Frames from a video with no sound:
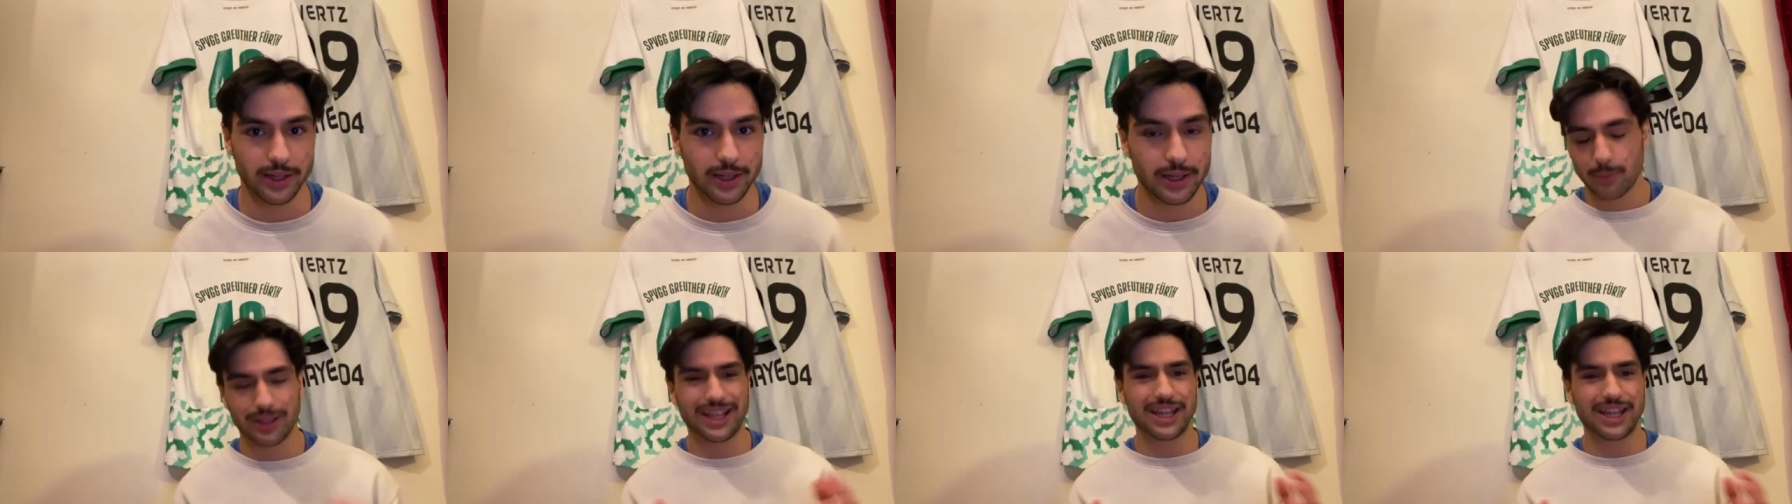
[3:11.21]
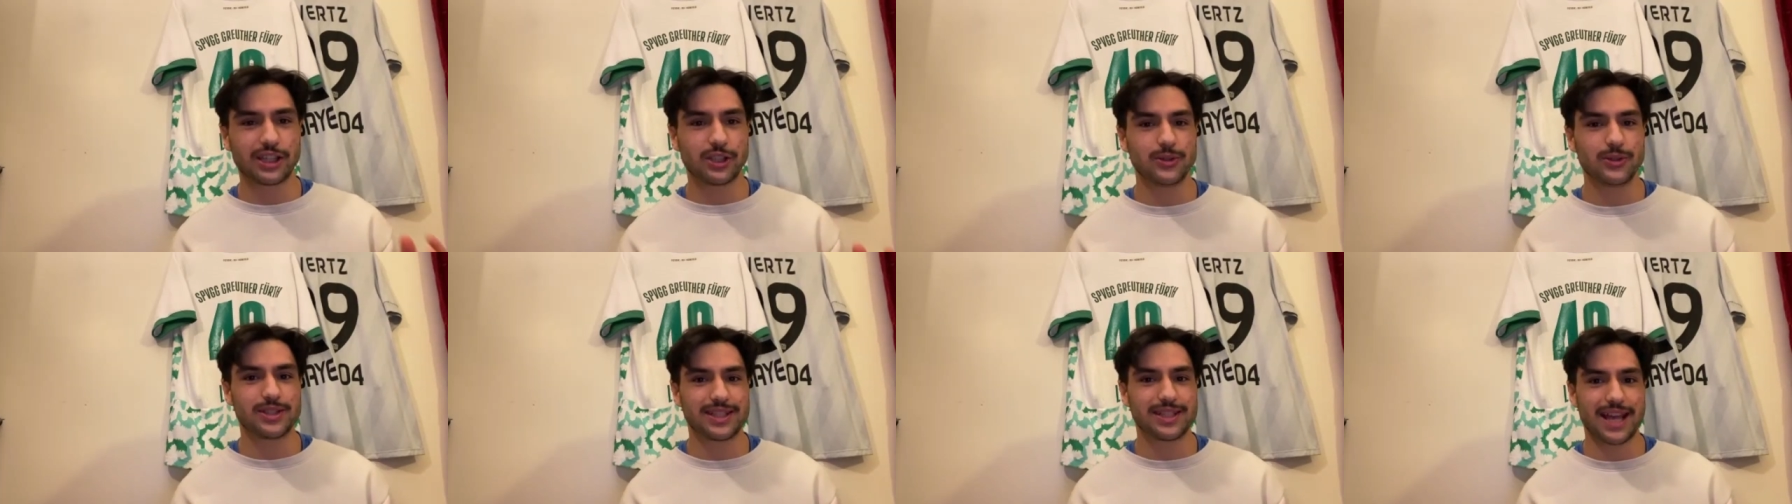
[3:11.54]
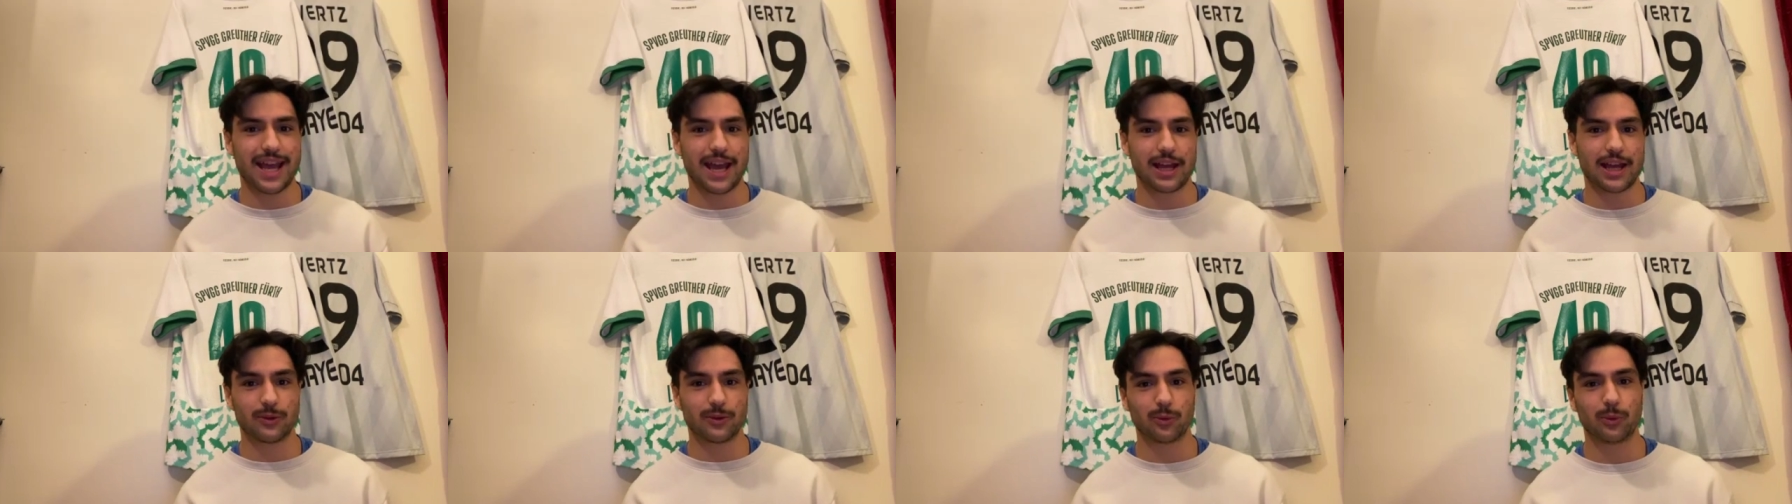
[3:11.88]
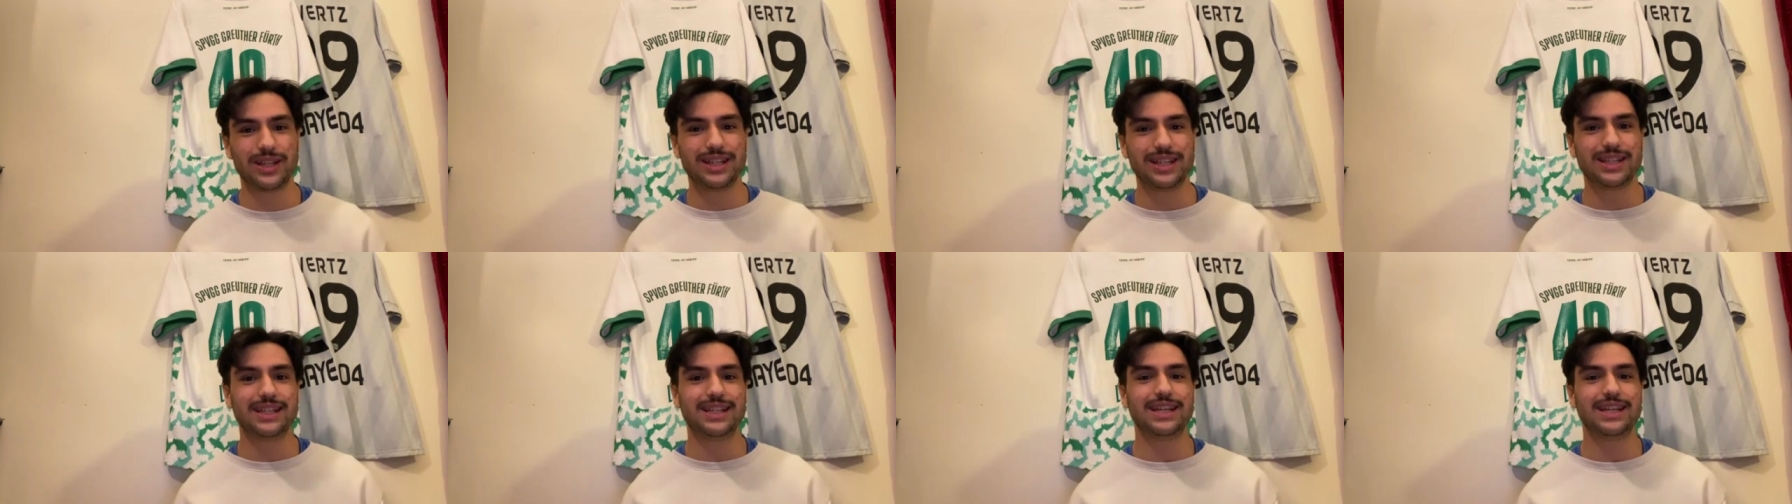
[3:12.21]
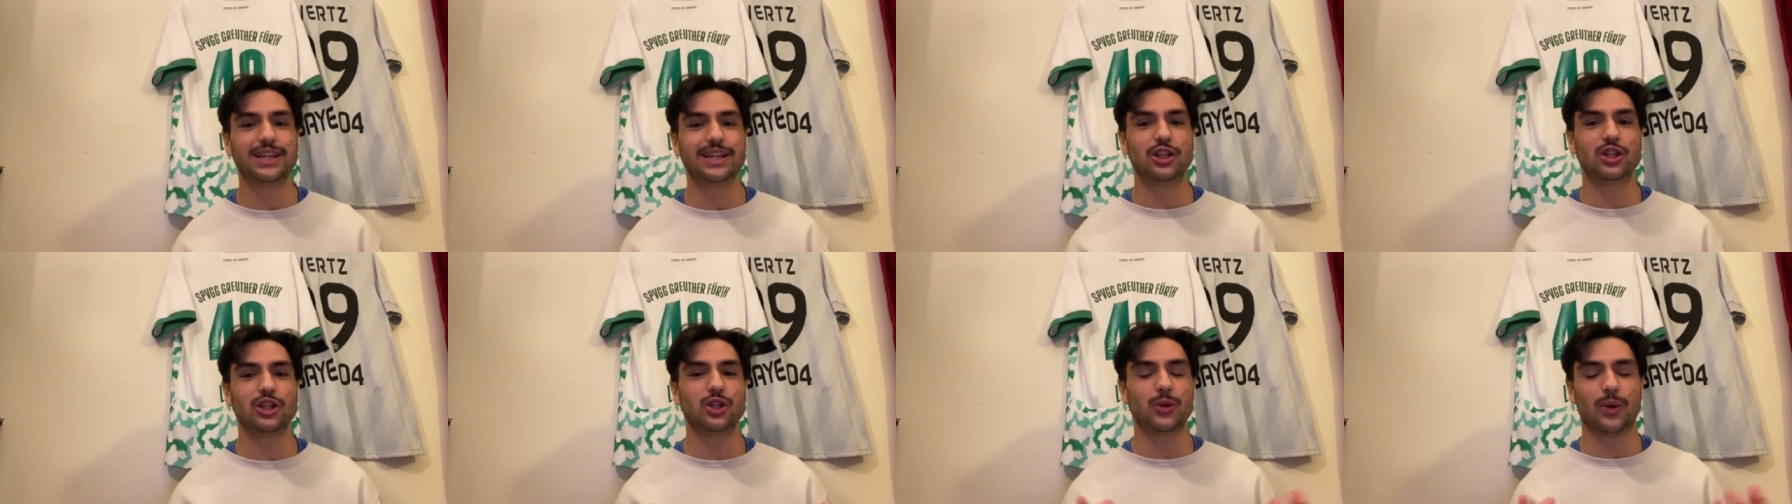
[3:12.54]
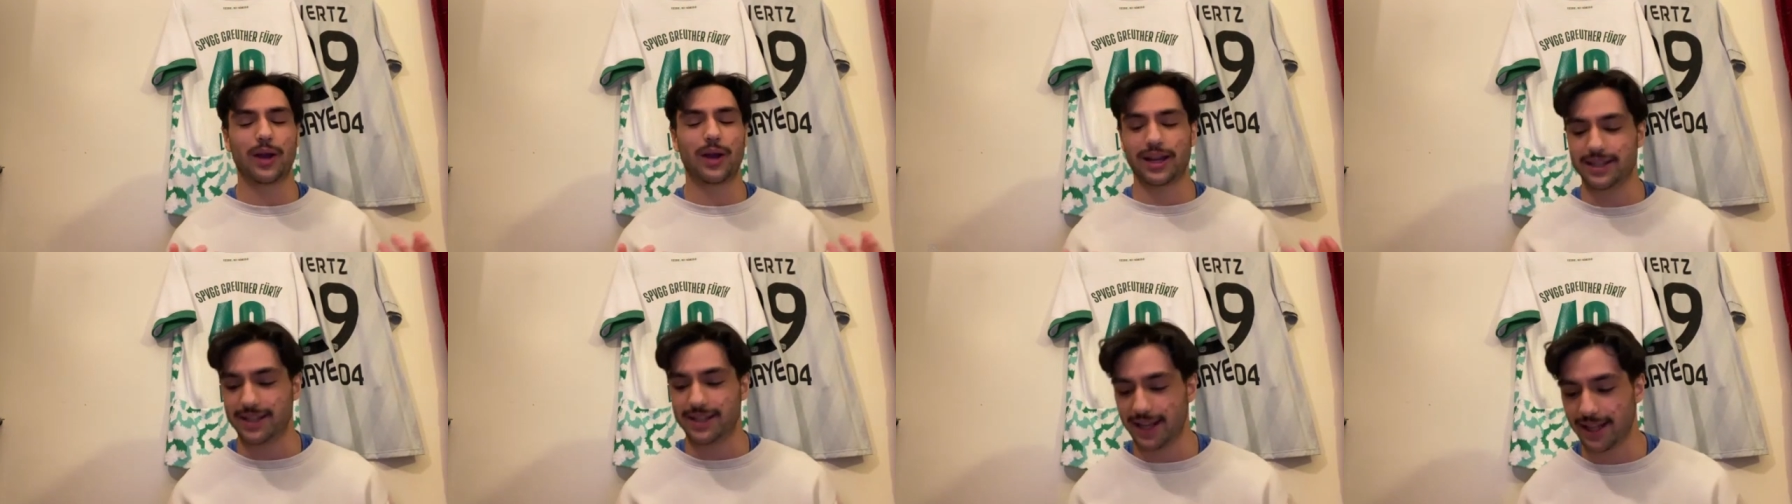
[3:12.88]
But like you said, we need a new
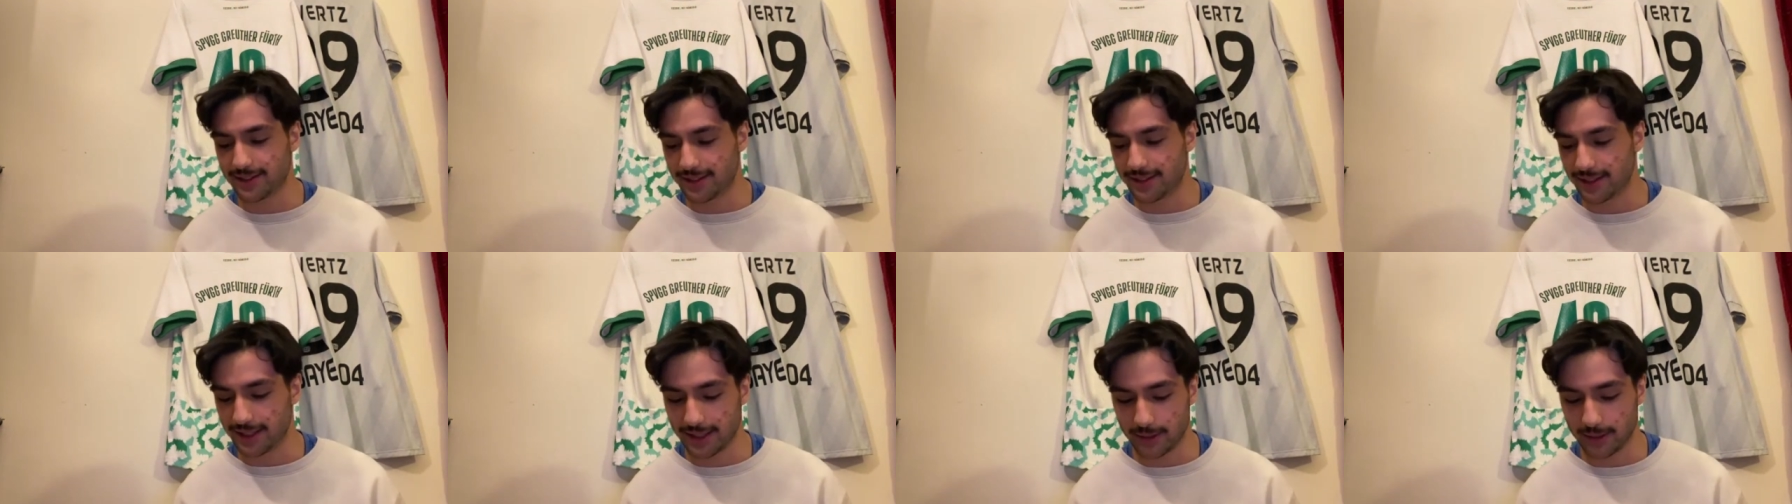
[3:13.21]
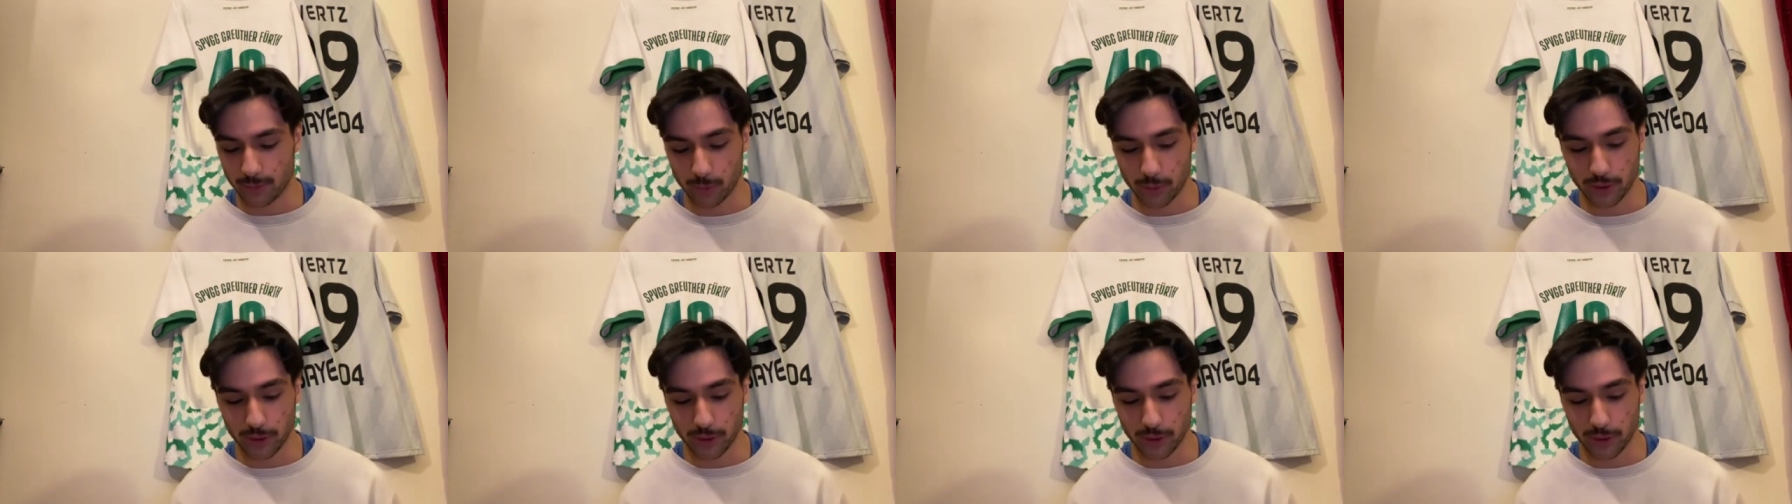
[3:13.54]
identity.